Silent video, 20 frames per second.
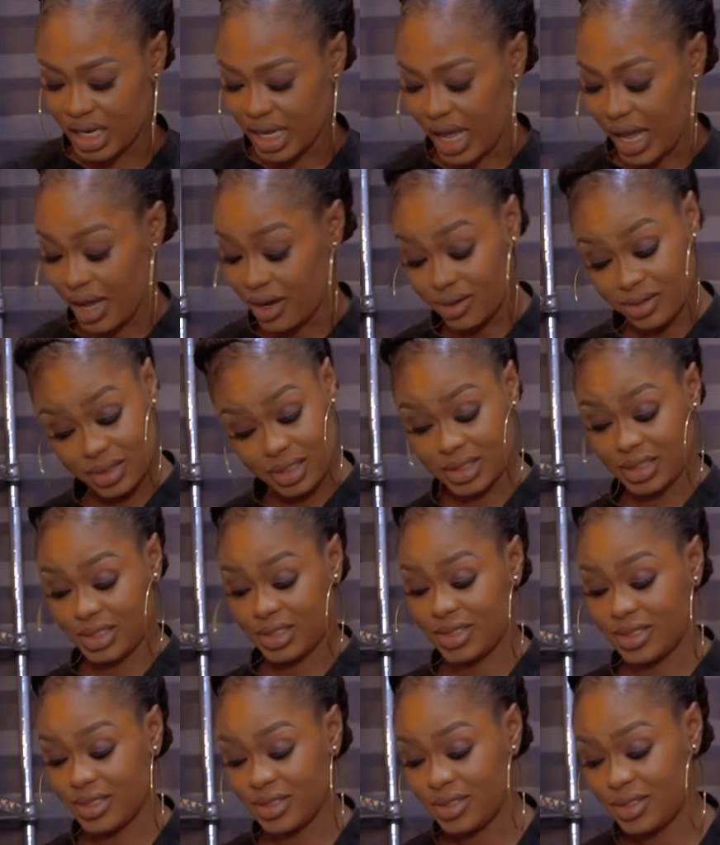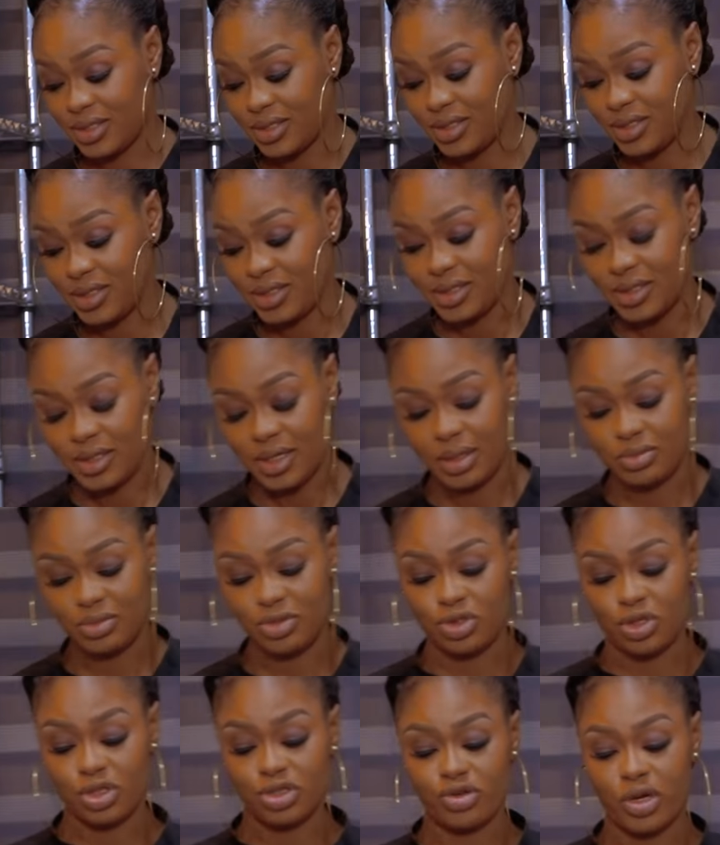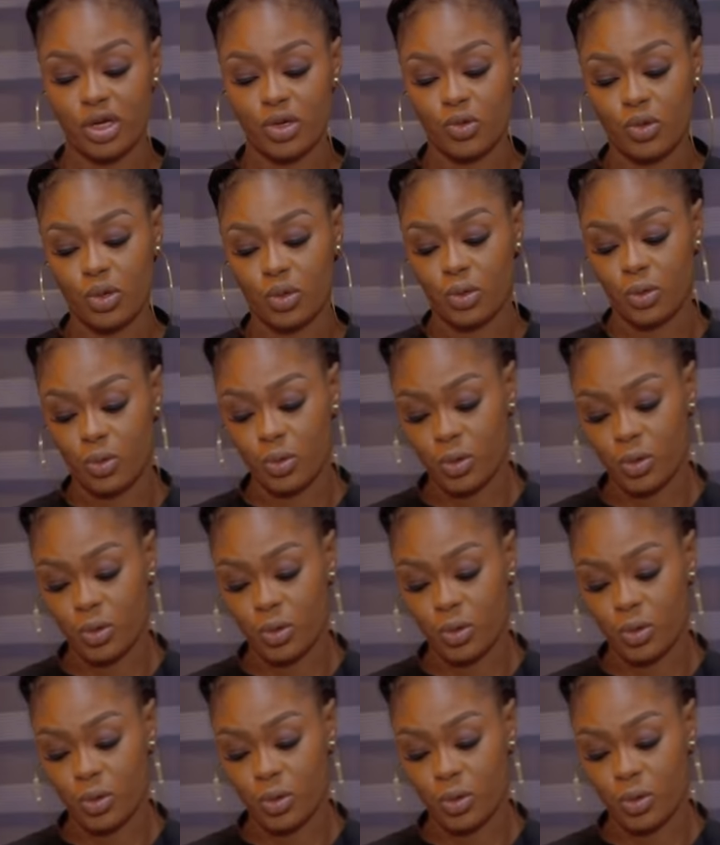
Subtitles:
a hang on it. Just trying to work with